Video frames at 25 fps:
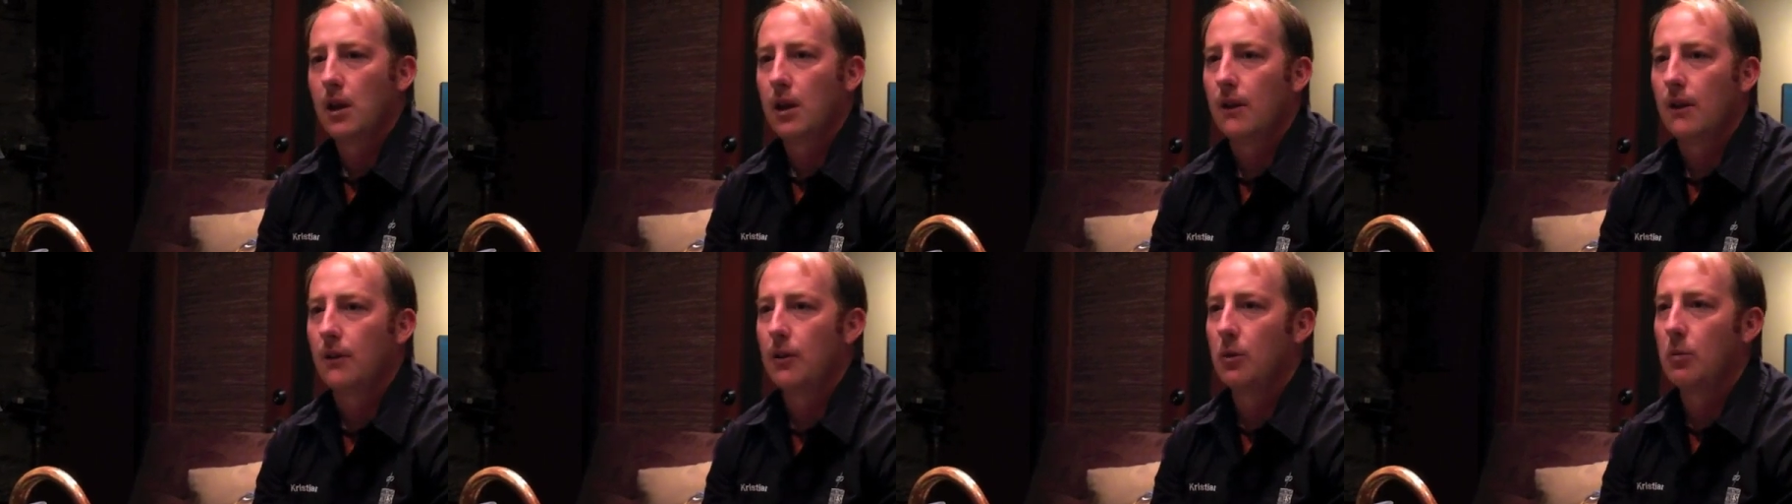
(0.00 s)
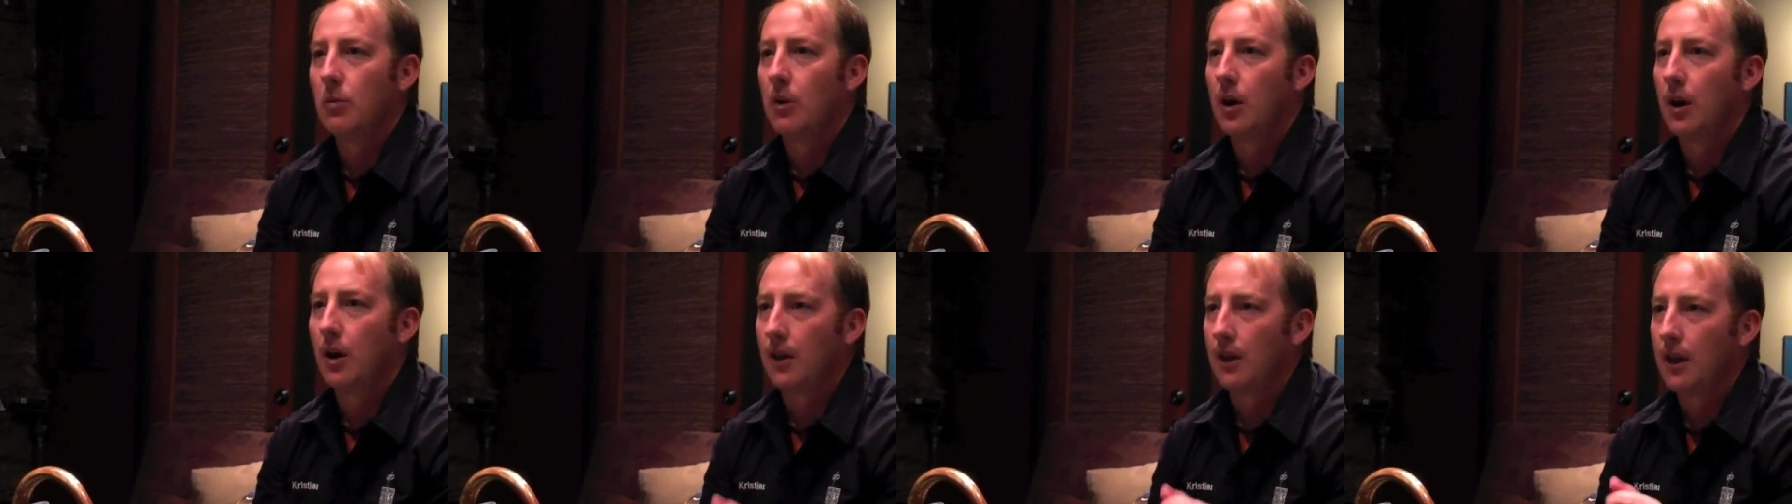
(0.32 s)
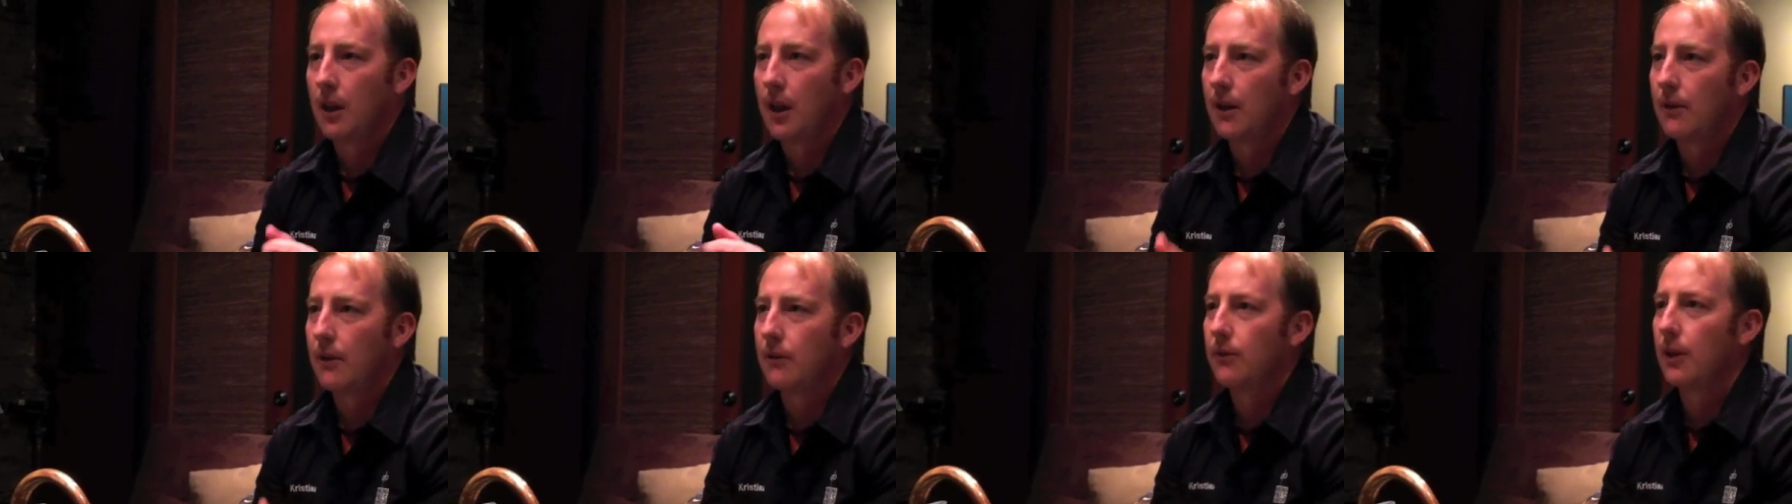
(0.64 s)
If you want a
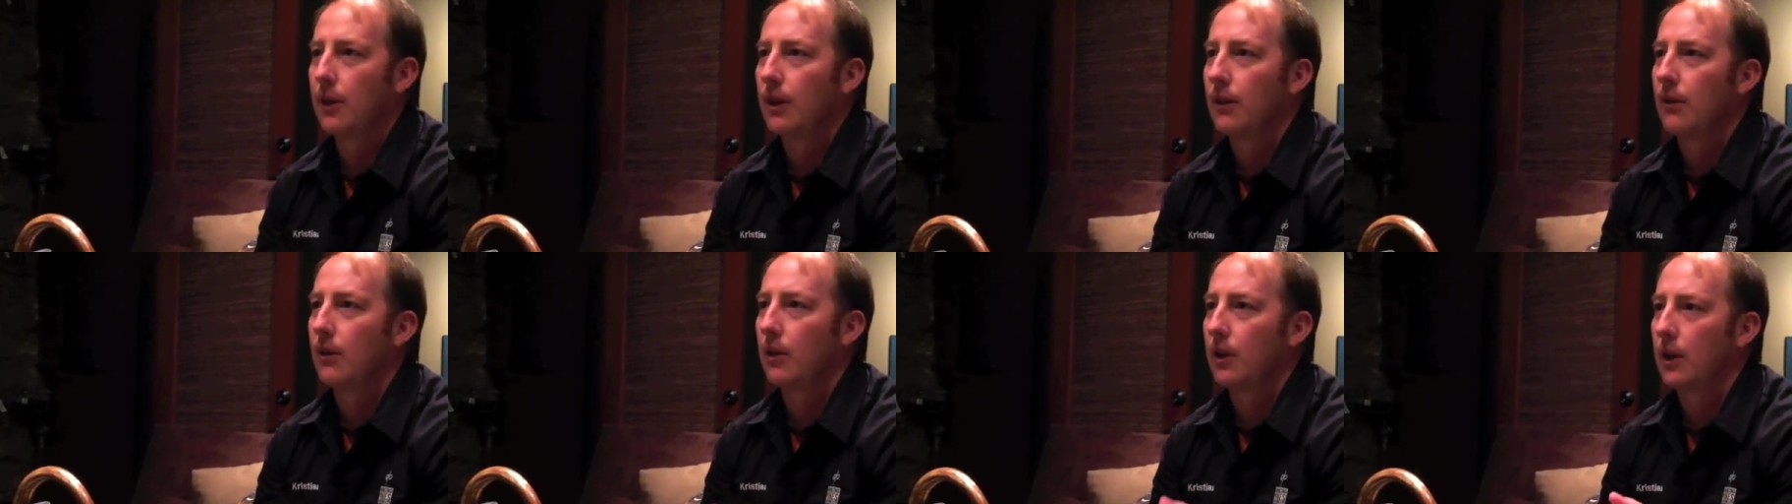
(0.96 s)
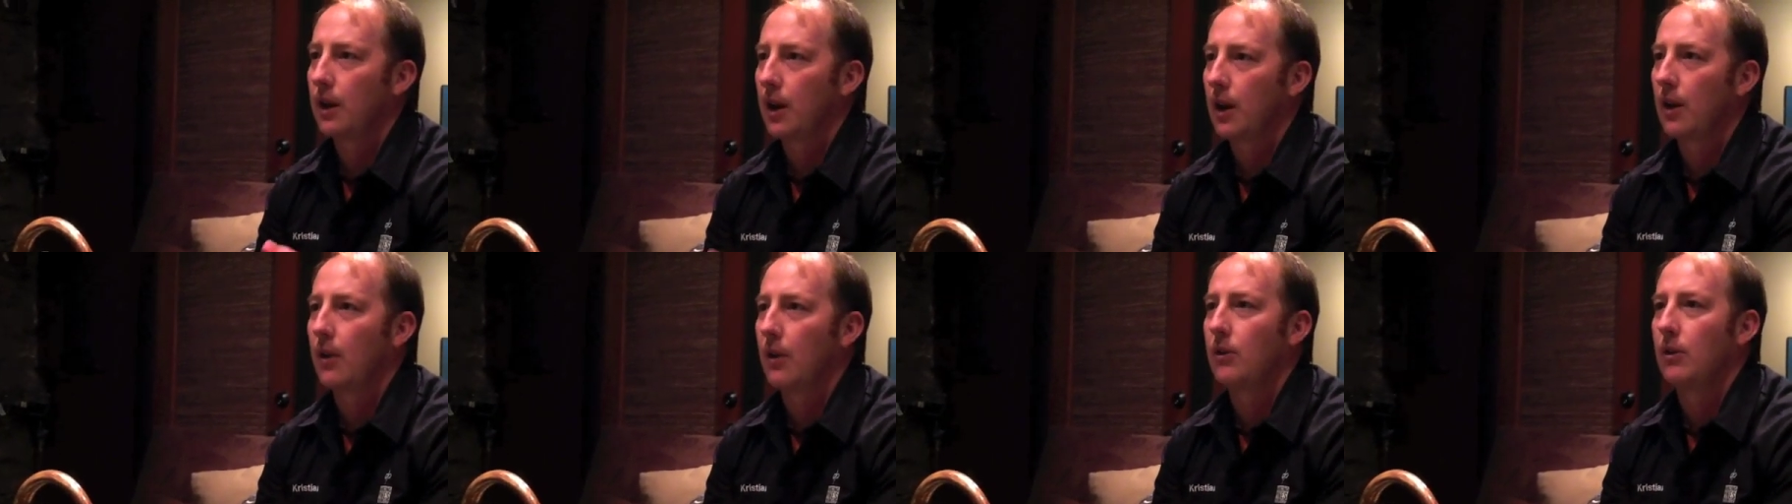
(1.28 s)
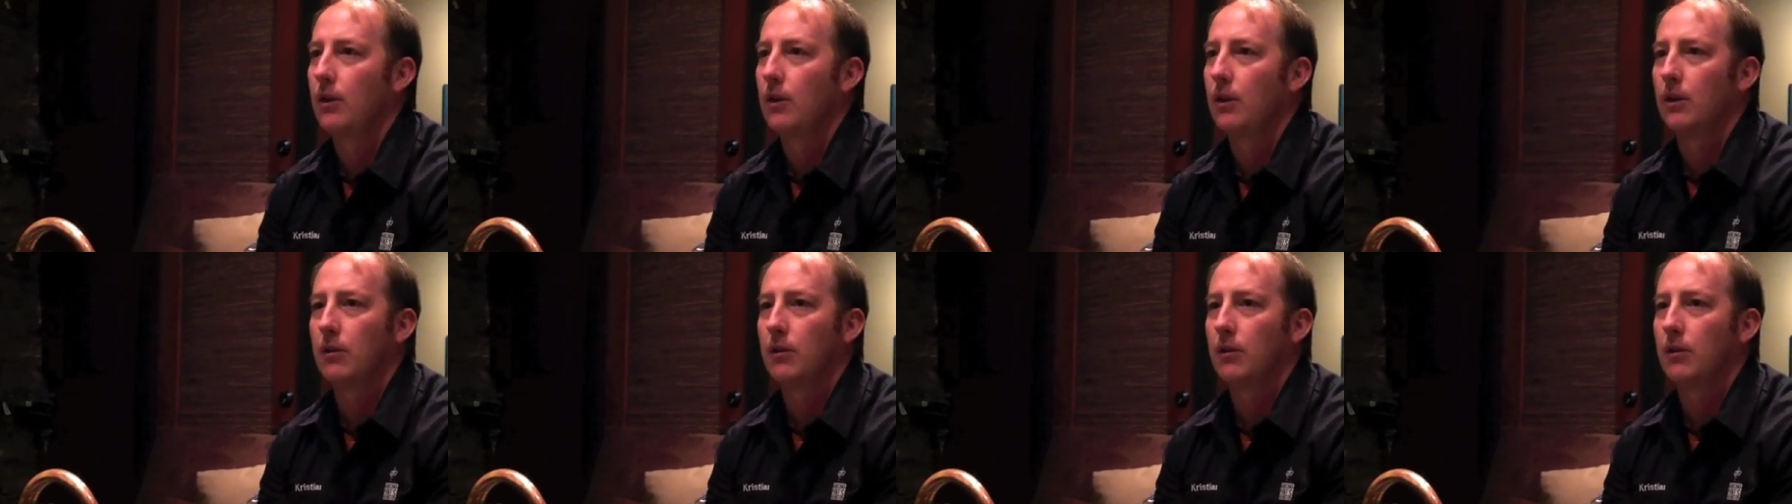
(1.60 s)
lot of flavor and character,